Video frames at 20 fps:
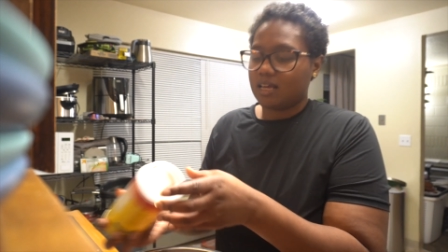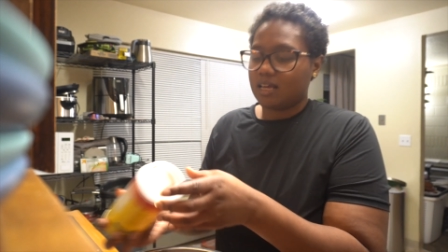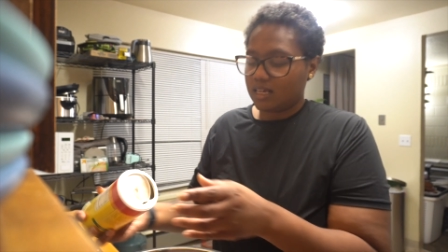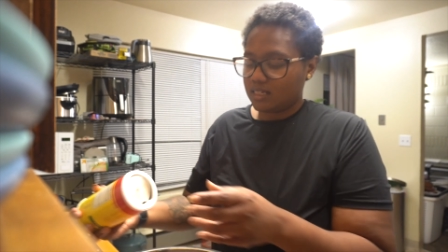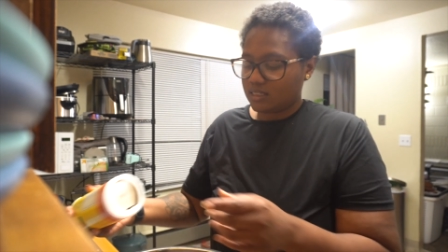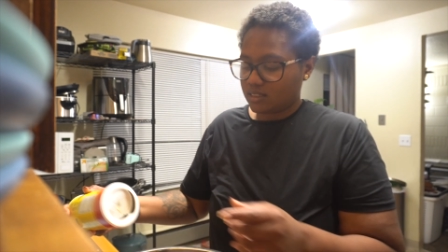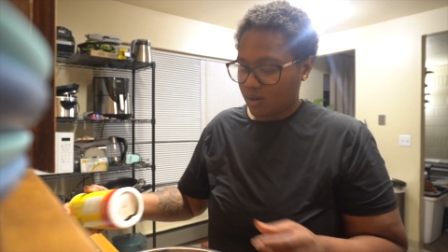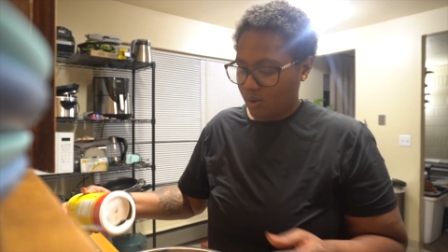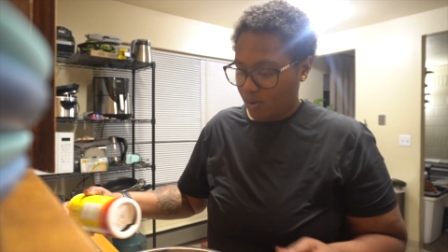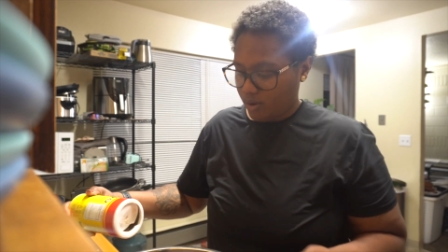
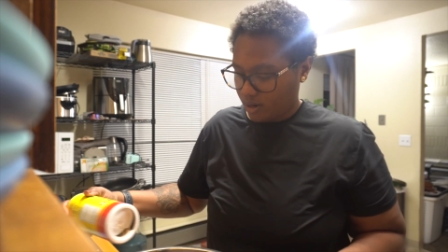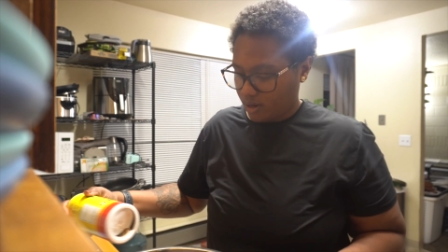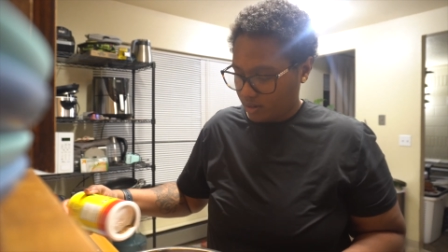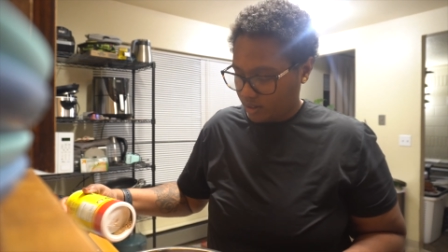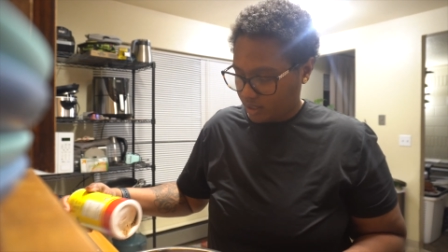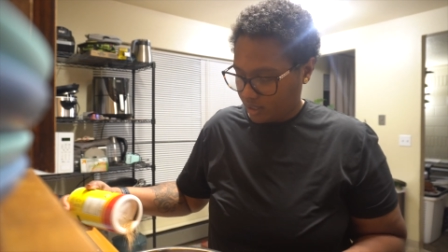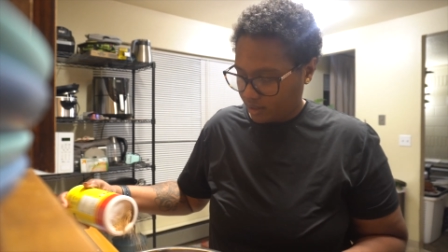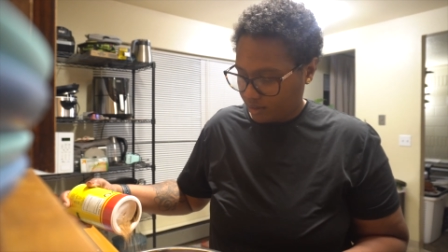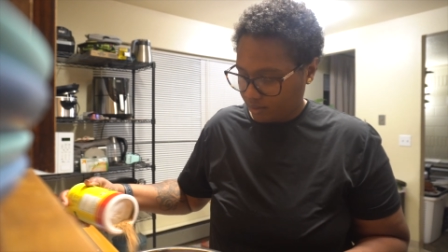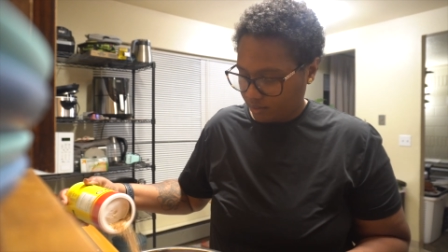is going
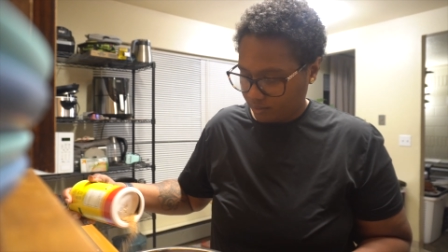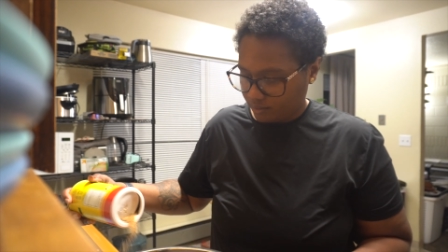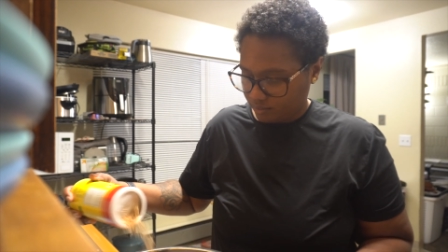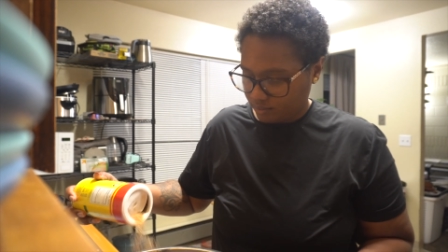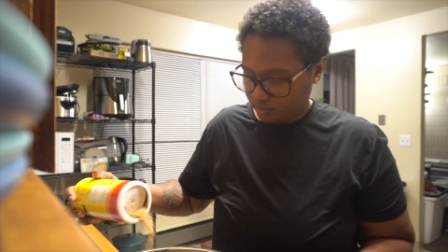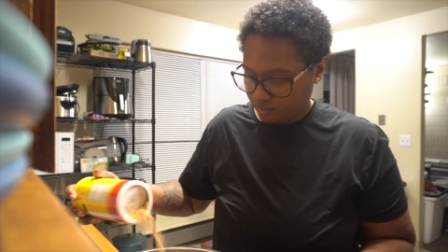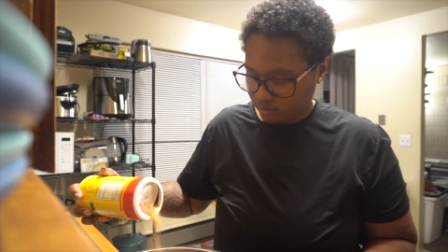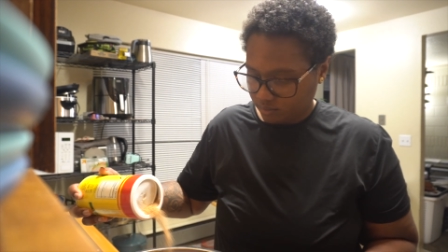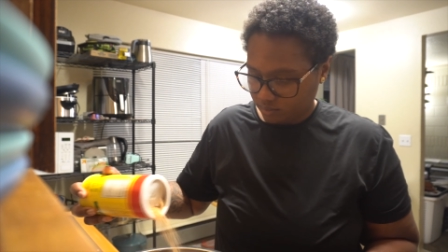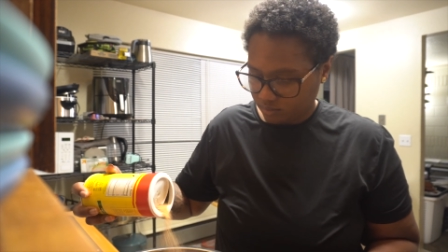on there
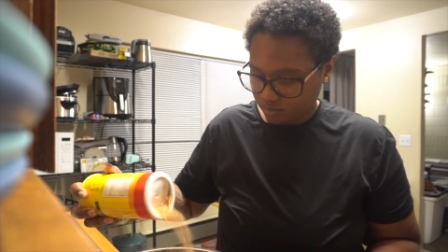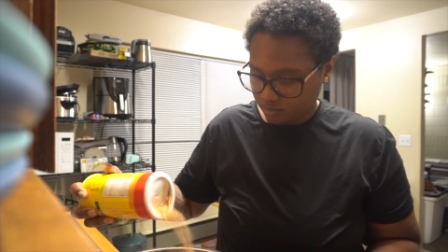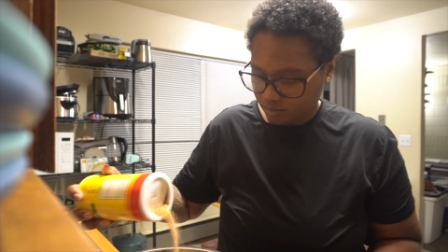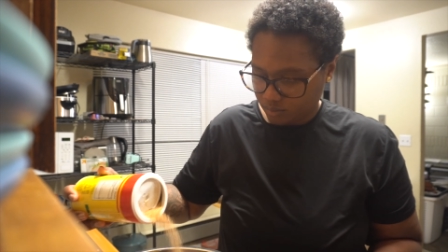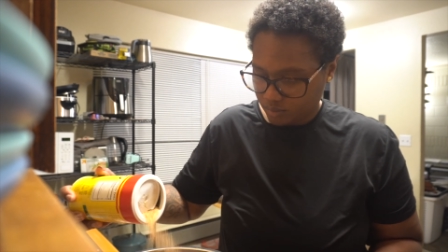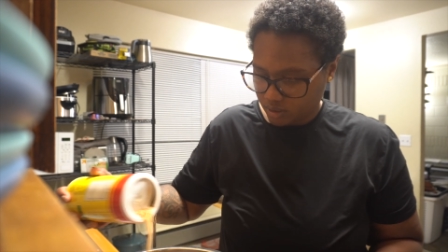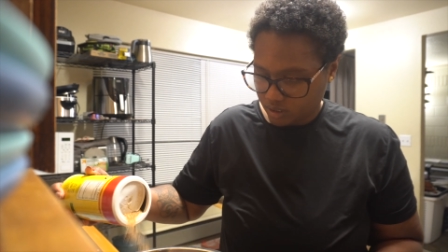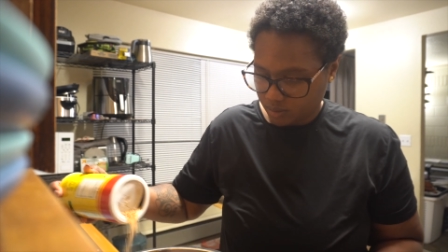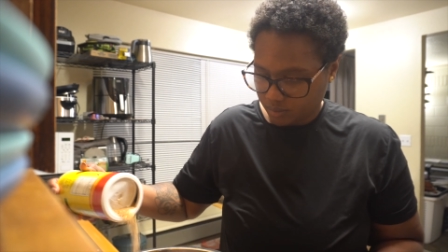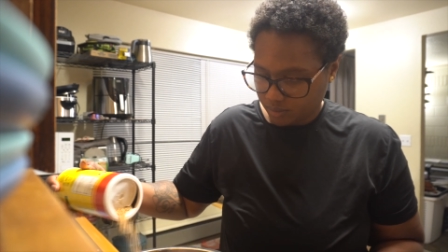
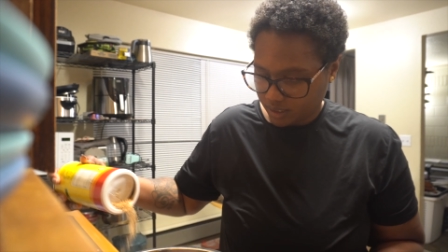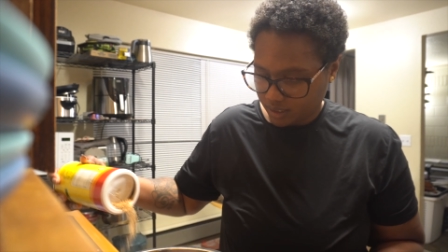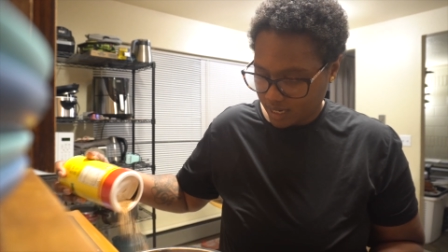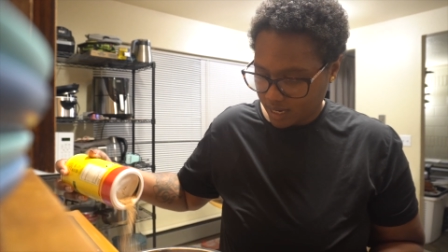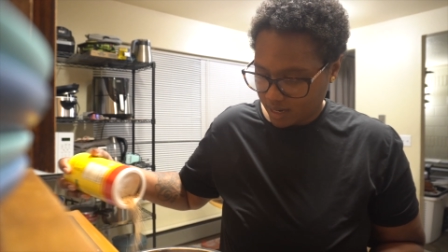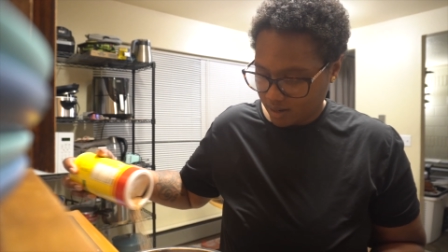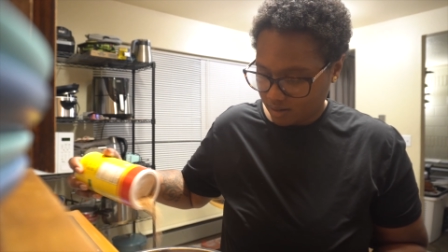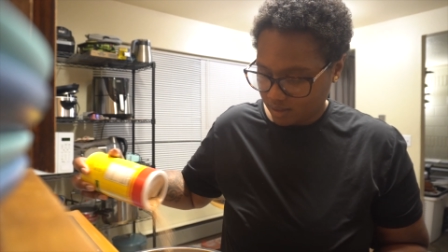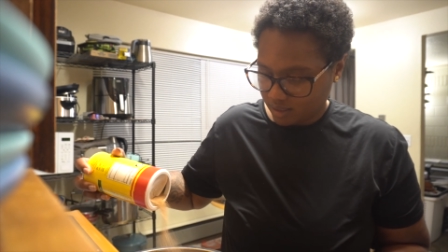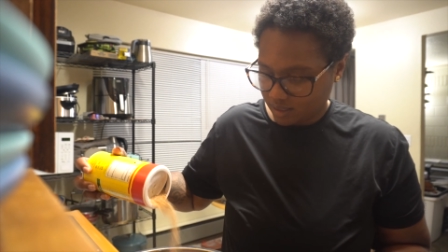put some of
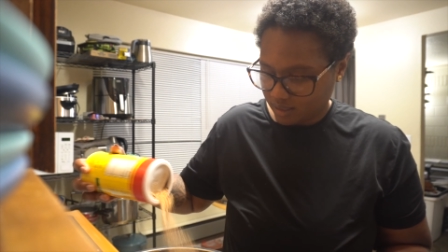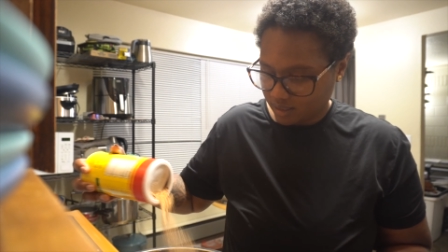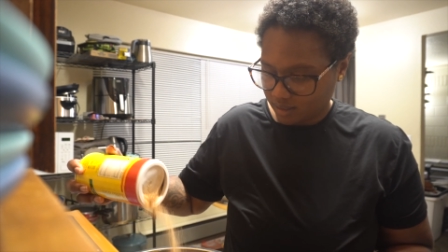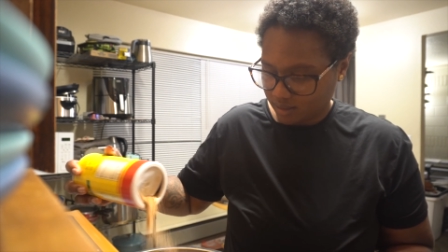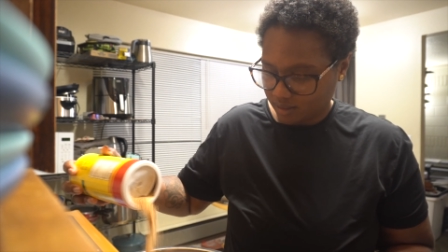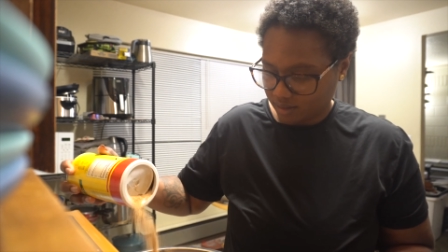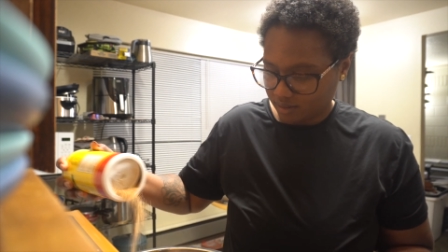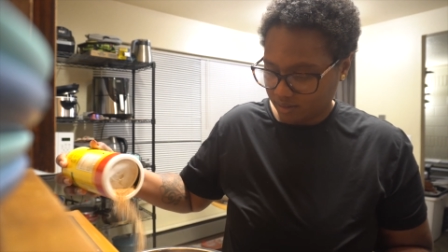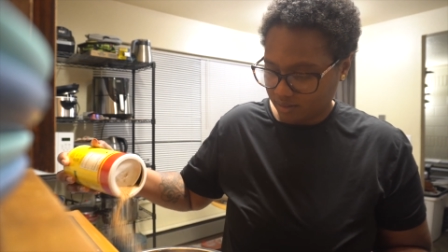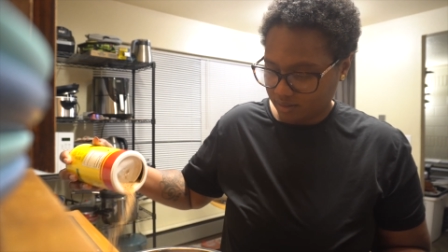that on
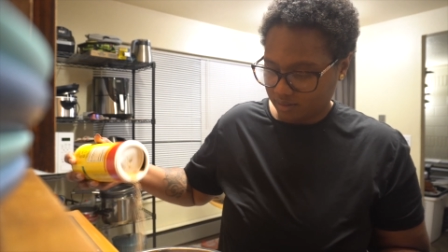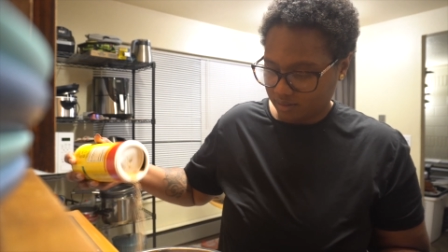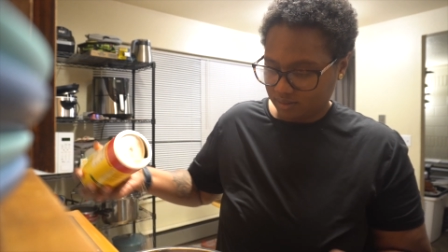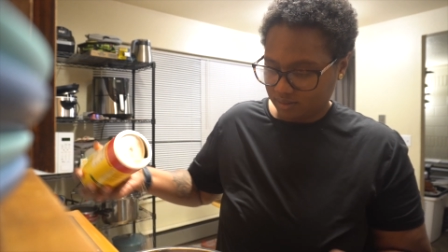there